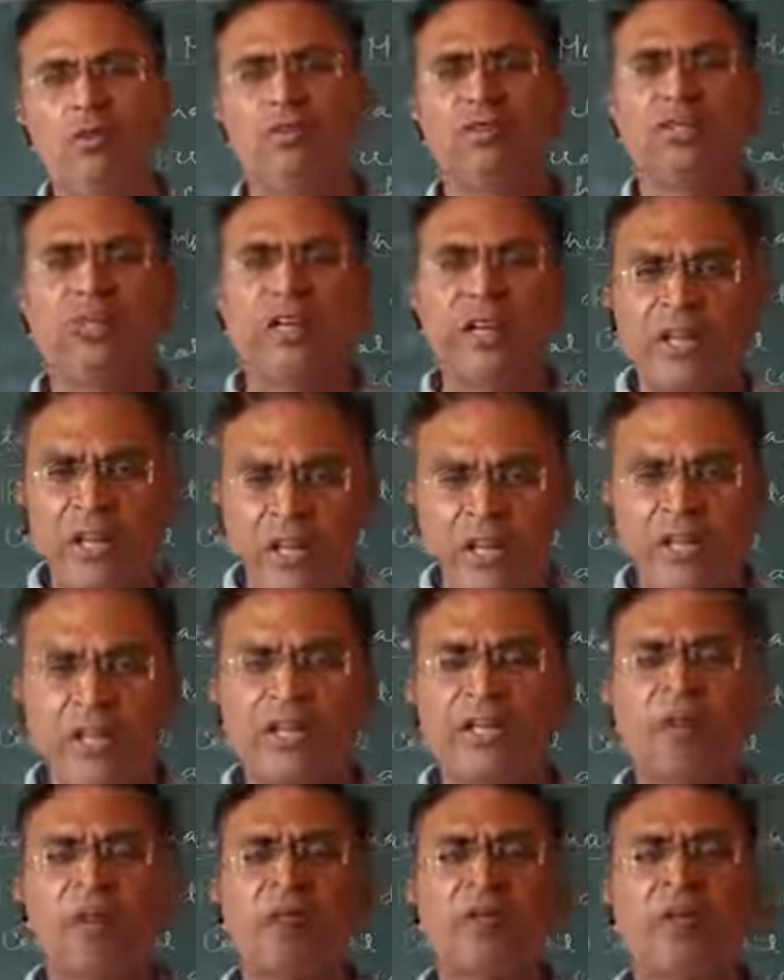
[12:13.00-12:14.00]
that
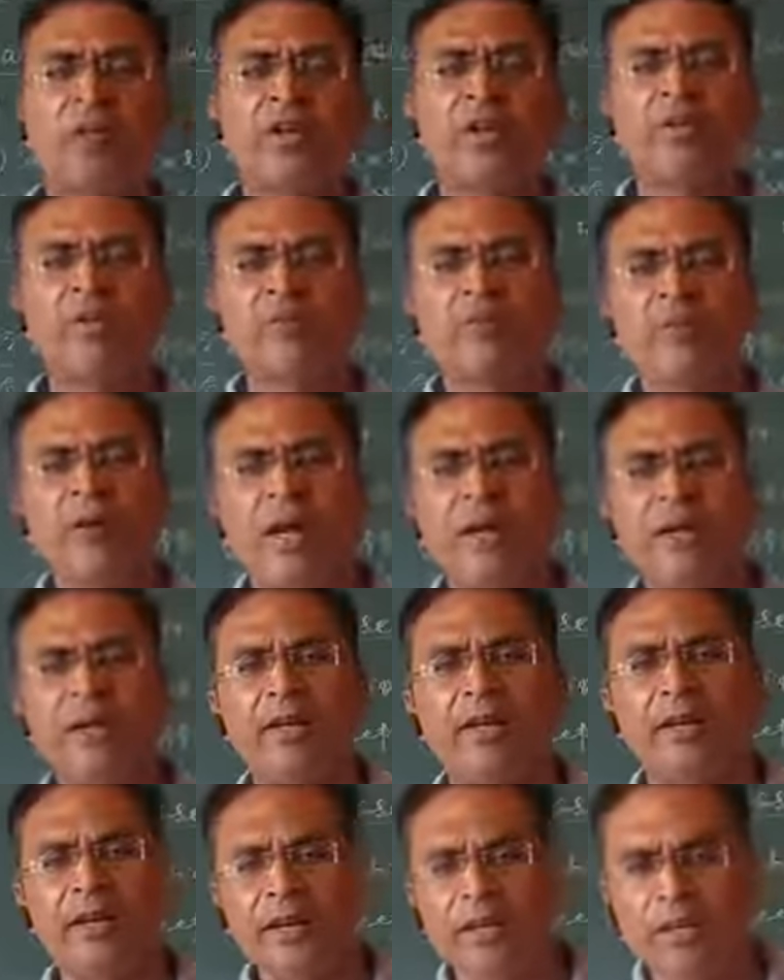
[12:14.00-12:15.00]
any important
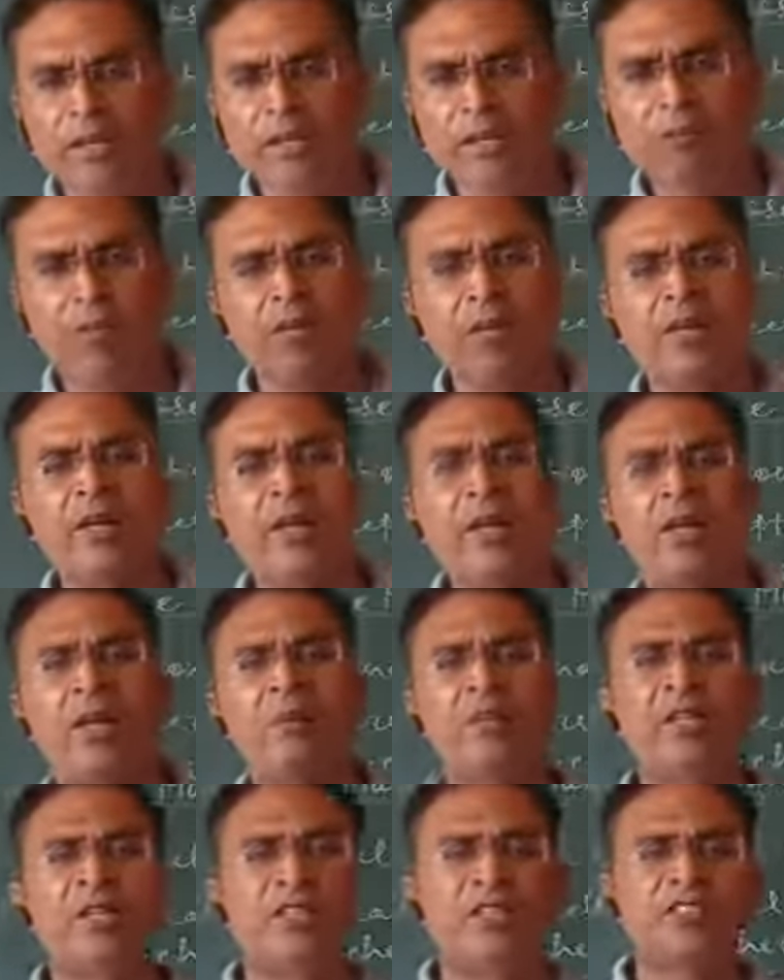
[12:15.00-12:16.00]
file, any important
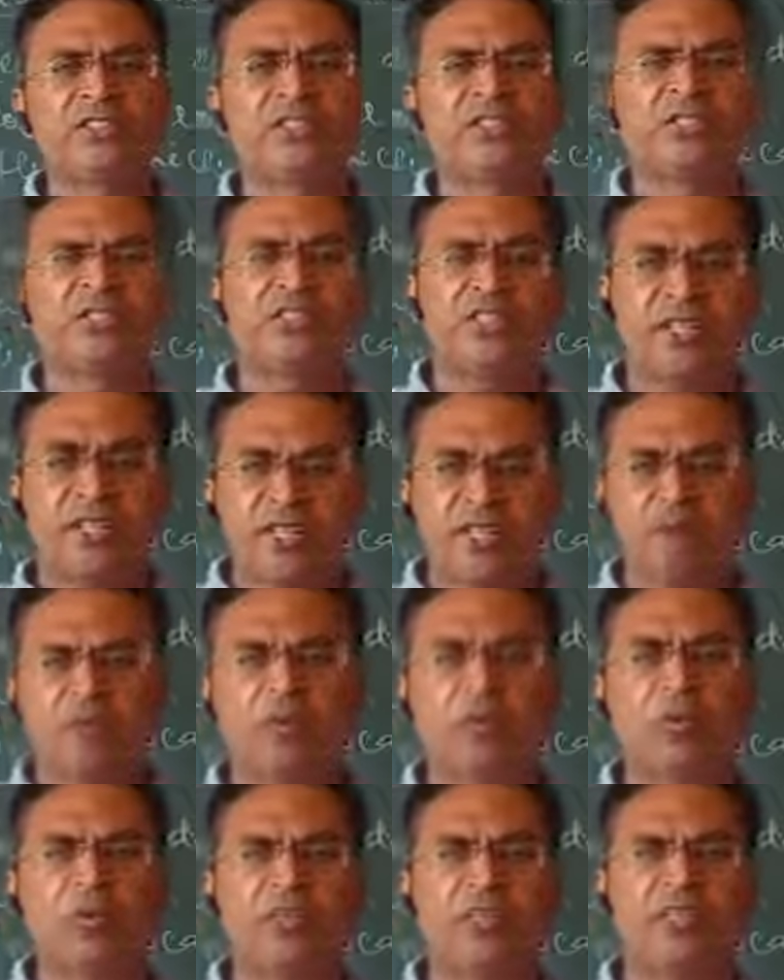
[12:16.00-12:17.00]
applications, any
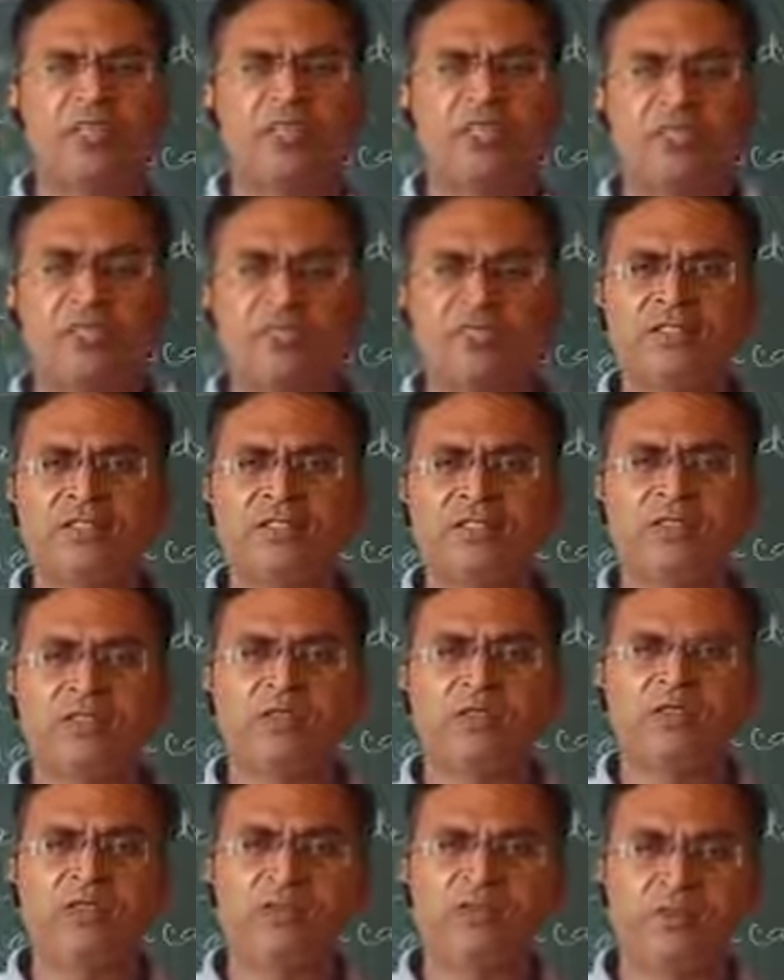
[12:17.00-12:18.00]
important text,
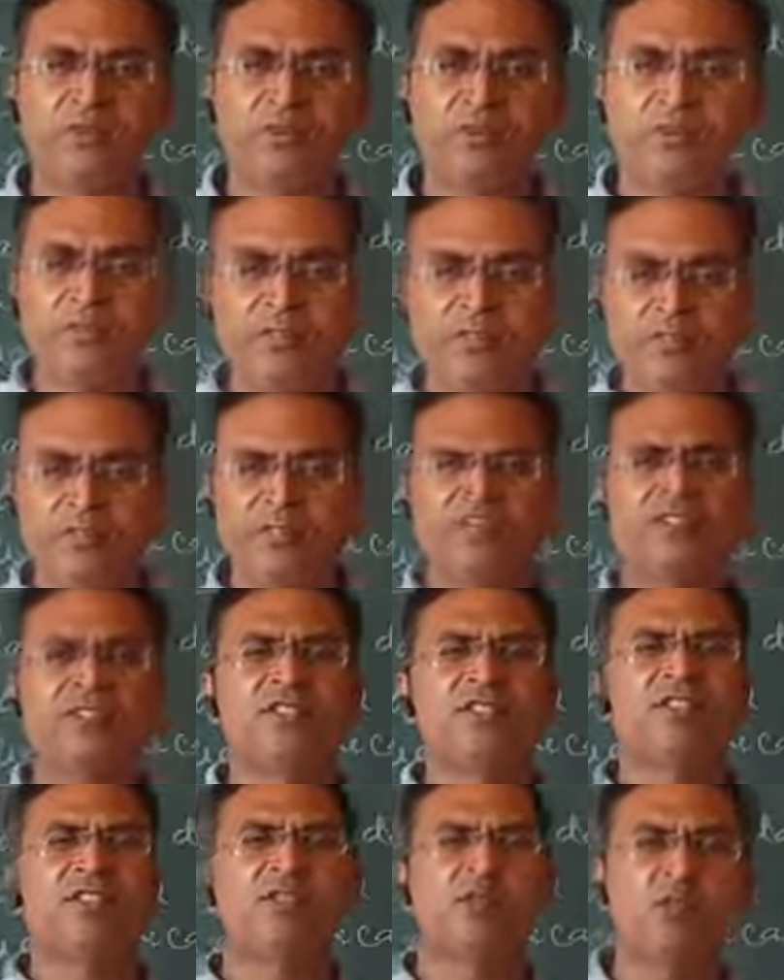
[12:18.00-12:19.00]
suppose if you are
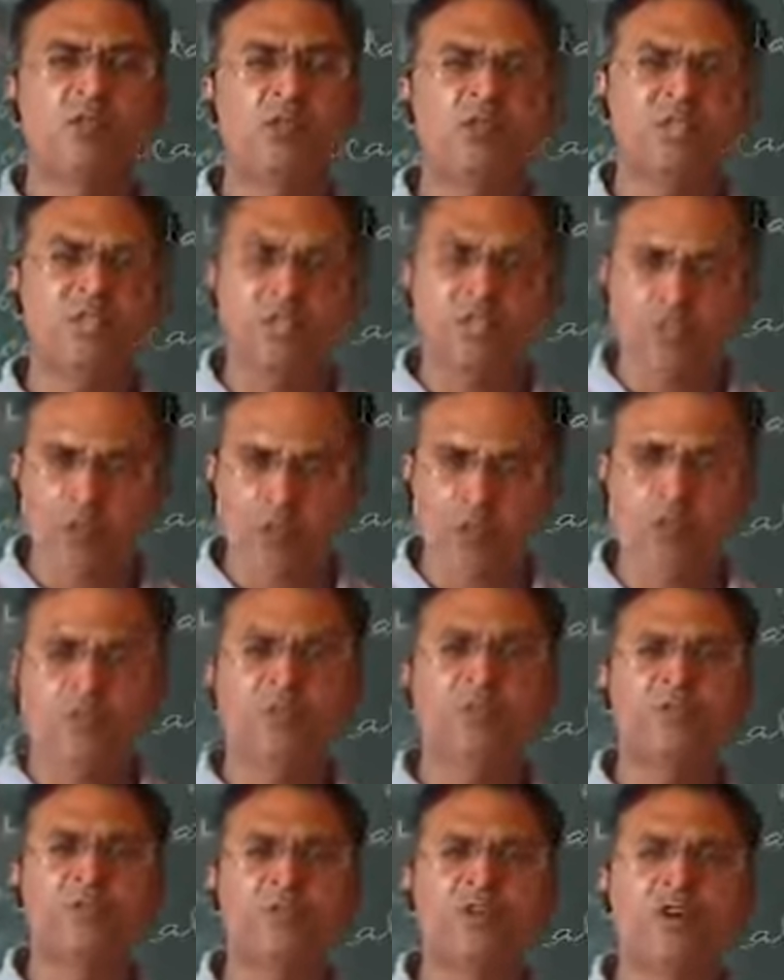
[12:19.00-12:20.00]
interested to
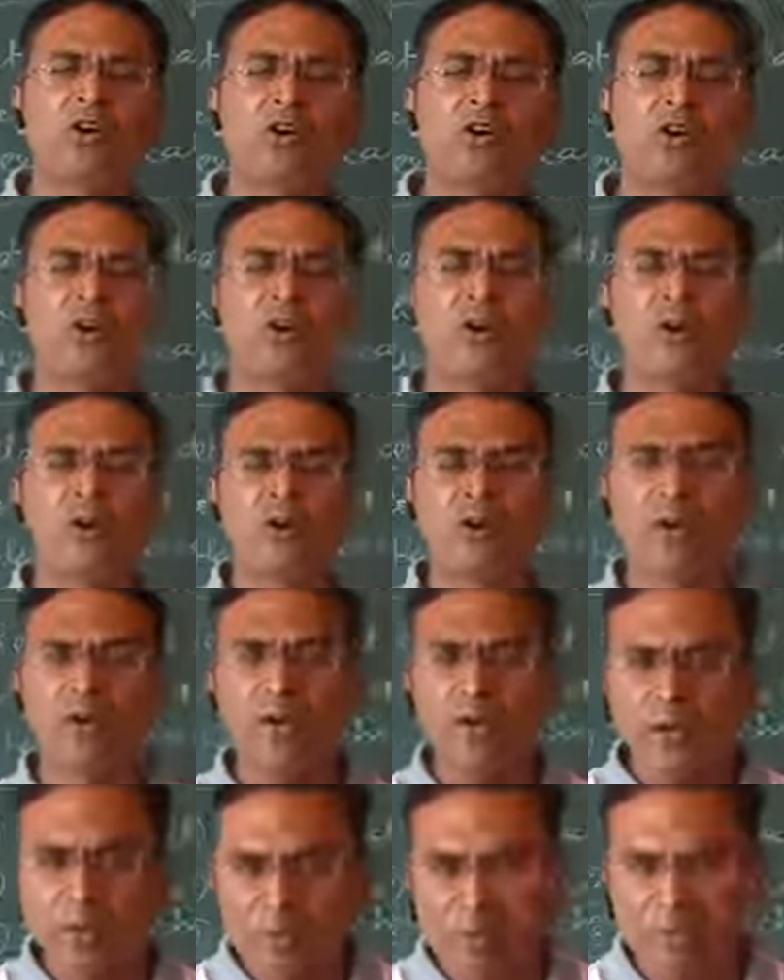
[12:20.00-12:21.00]
store for
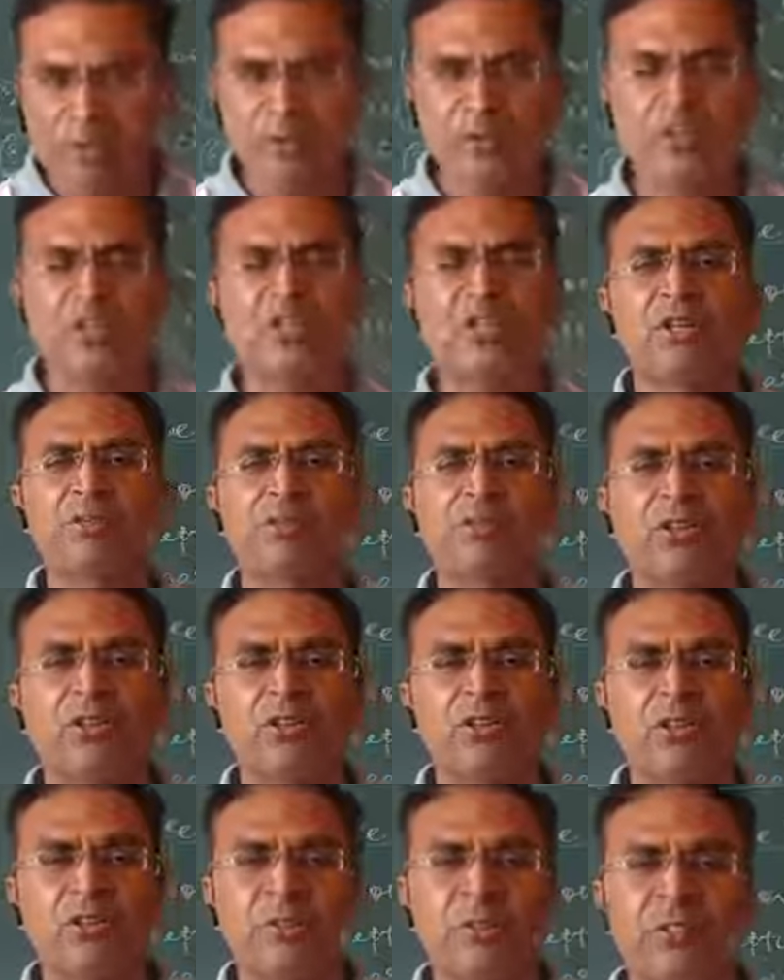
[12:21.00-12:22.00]
our future
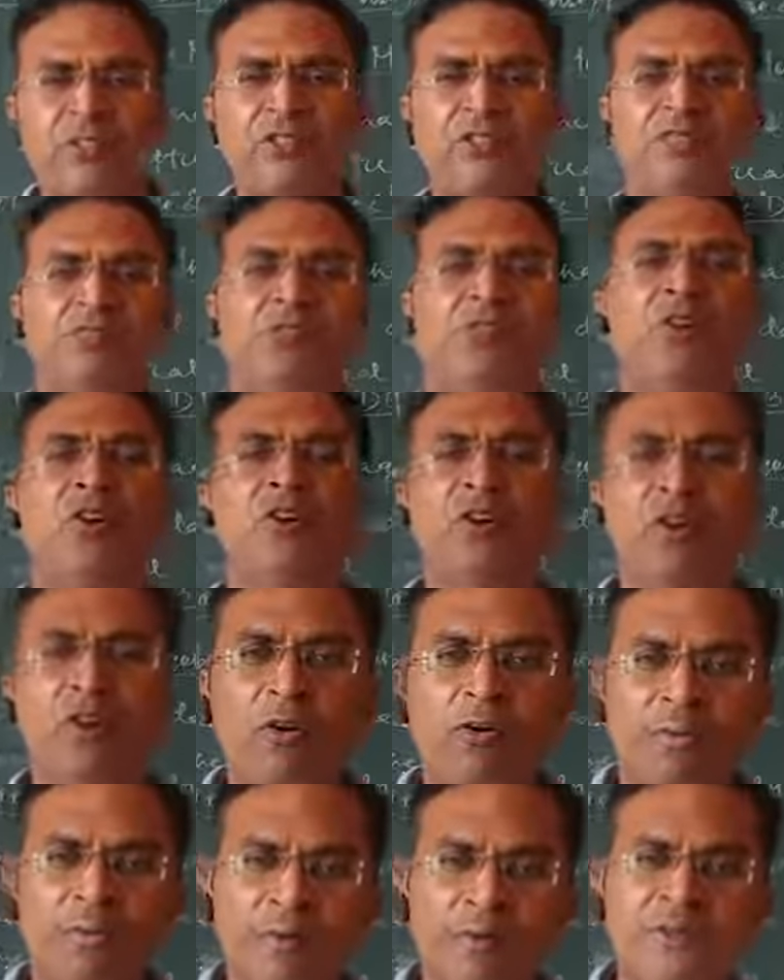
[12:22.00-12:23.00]
prospects, for
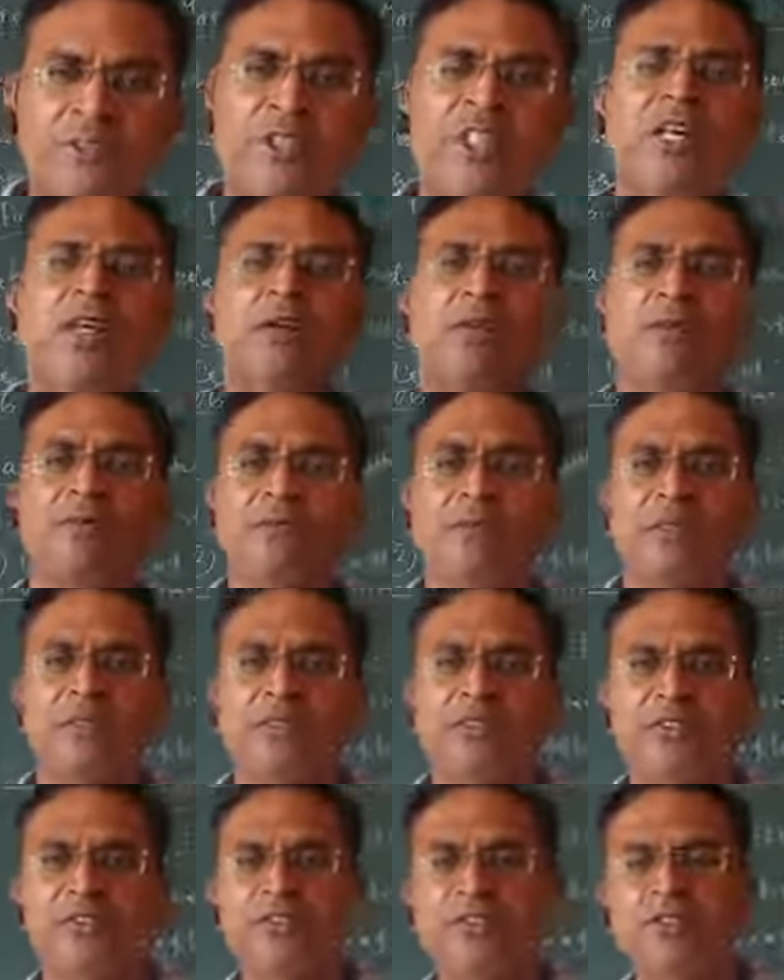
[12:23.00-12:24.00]
our future
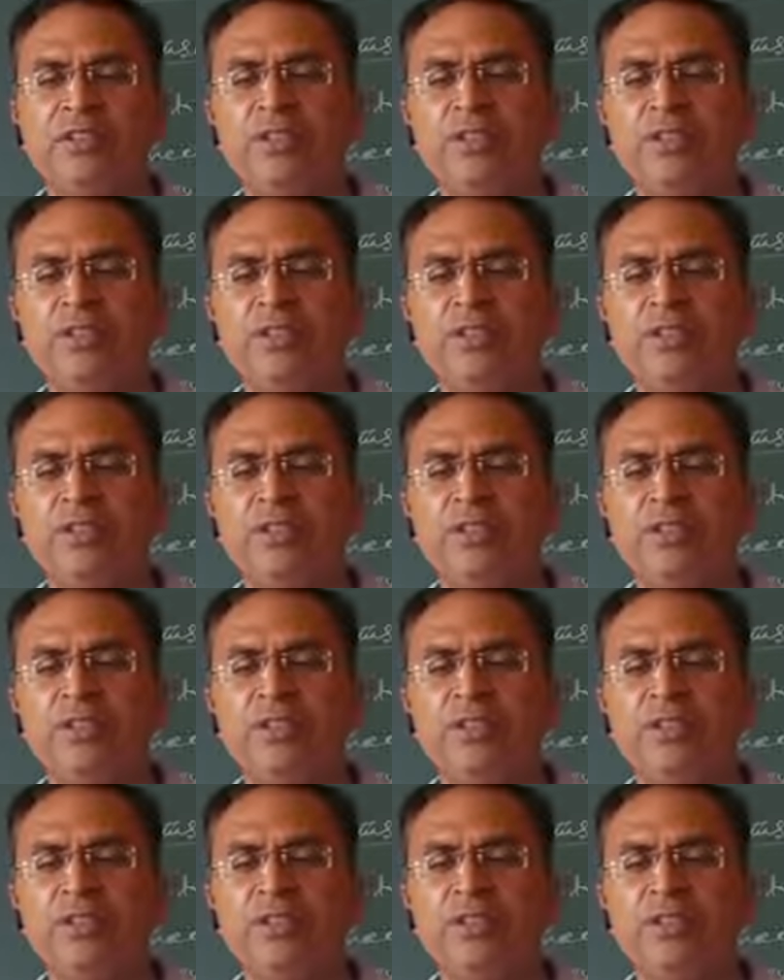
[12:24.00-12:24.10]
reference,